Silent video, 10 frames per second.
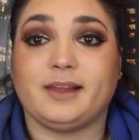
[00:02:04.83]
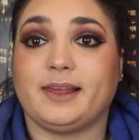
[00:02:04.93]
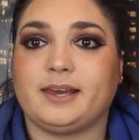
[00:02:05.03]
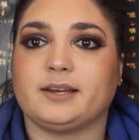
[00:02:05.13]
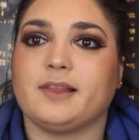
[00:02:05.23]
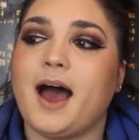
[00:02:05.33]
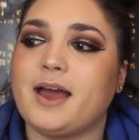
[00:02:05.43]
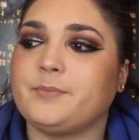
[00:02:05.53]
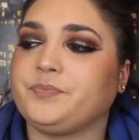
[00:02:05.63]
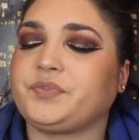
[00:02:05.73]
I like it a
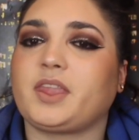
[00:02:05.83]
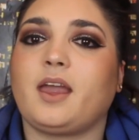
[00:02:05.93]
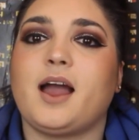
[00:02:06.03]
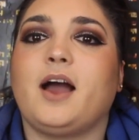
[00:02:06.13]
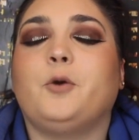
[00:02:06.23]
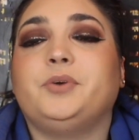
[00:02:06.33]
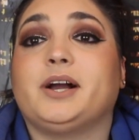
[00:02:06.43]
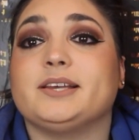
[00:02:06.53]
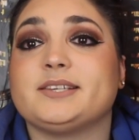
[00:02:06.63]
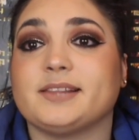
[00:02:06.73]
lot. I hope you
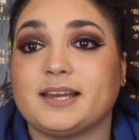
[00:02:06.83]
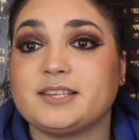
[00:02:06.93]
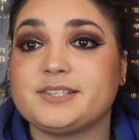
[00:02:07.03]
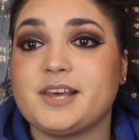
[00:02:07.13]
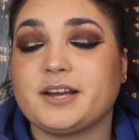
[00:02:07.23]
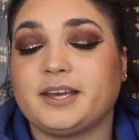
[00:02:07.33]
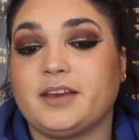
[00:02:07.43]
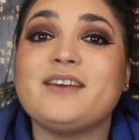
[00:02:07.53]
guys like this look.